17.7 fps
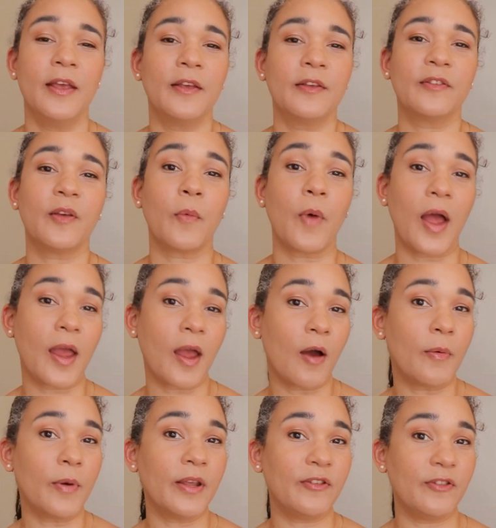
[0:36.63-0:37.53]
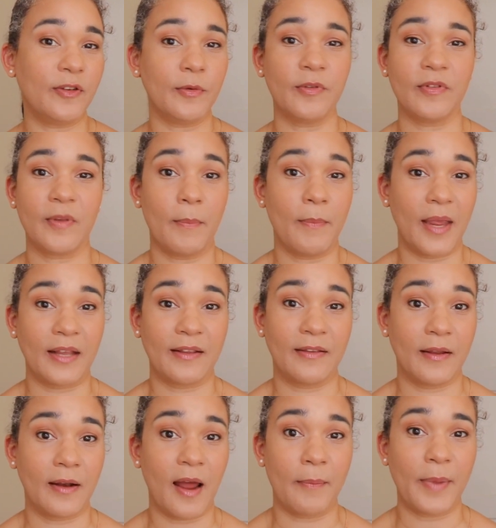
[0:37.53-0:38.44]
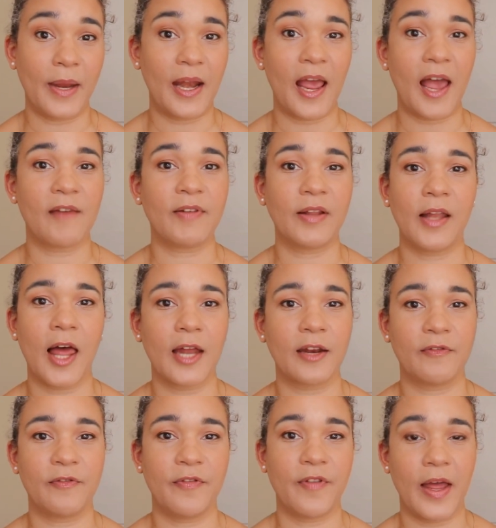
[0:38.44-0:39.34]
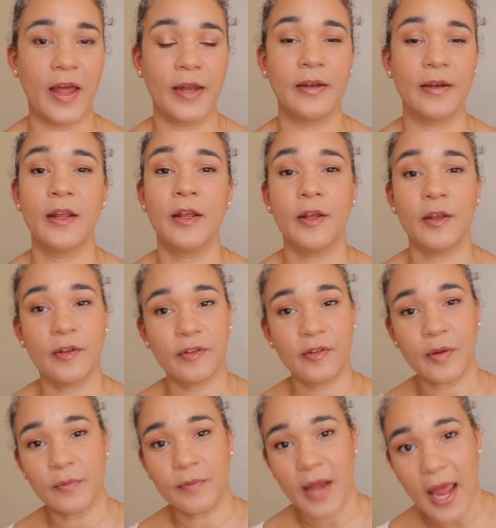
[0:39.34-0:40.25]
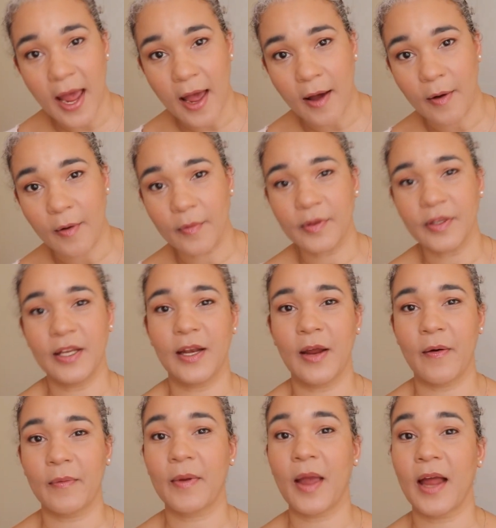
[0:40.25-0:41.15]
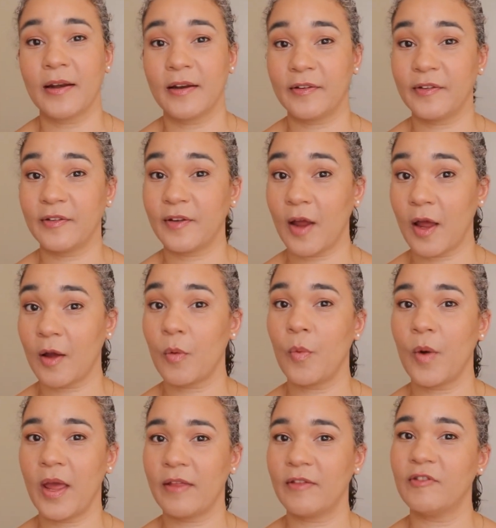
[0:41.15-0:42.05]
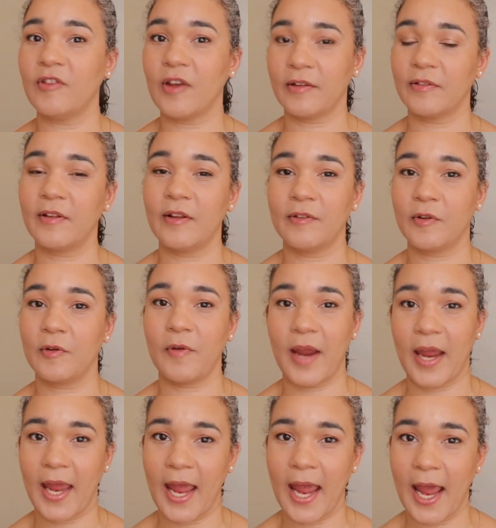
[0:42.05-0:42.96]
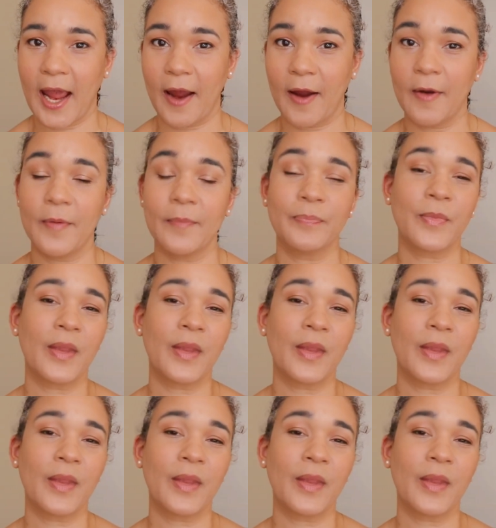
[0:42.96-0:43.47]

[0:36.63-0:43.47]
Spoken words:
So I always used to mix it up and have a lot of fun. So now, I'm kind of stuck with just this gray hair.